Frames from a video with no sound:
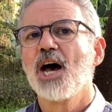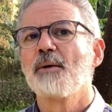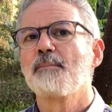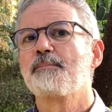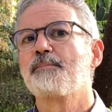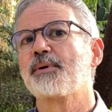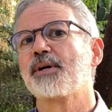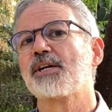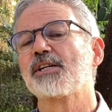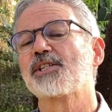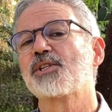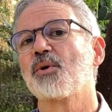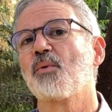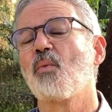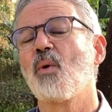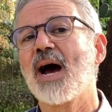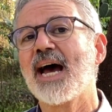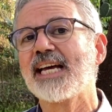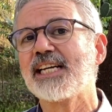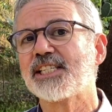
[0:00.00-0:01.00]
but as a
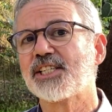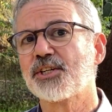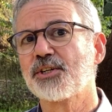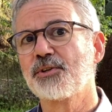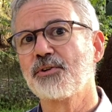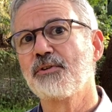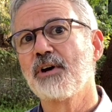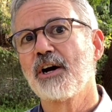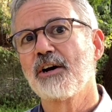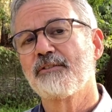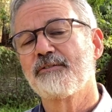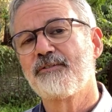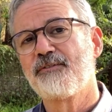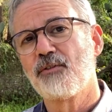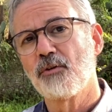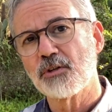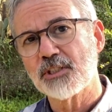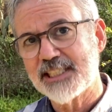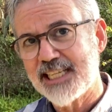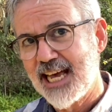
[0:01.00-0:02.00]
way to
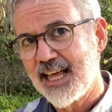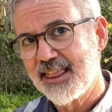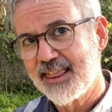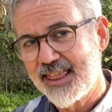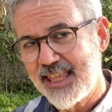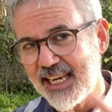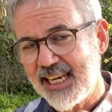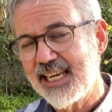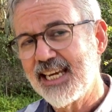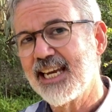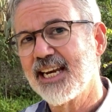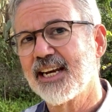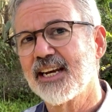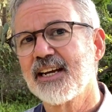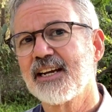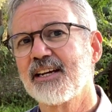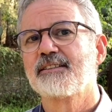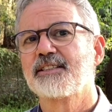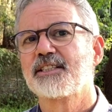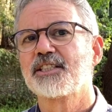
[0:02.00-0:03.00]
force our thinking
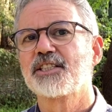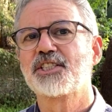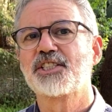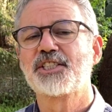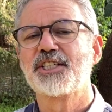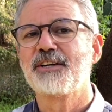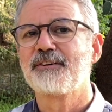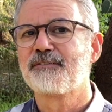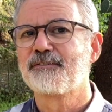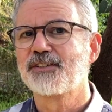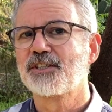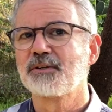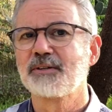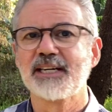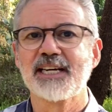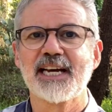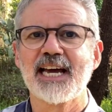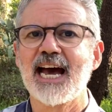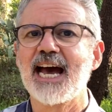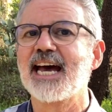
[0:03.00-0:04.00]
to shift, to
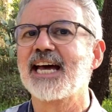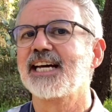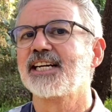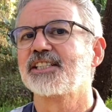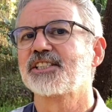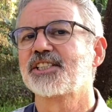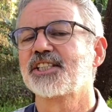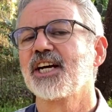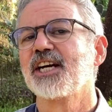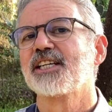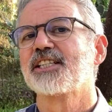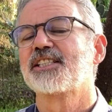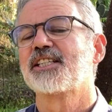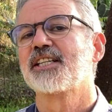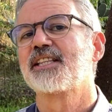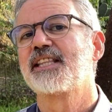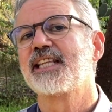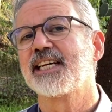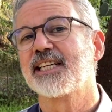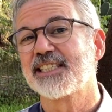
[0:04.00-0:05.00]
engage, to
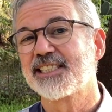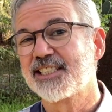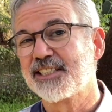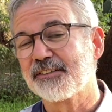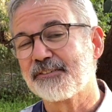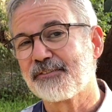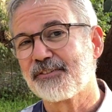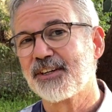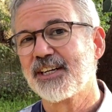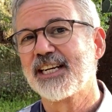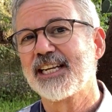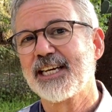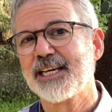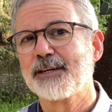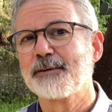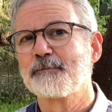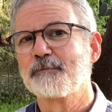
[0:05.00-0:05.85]
think differently.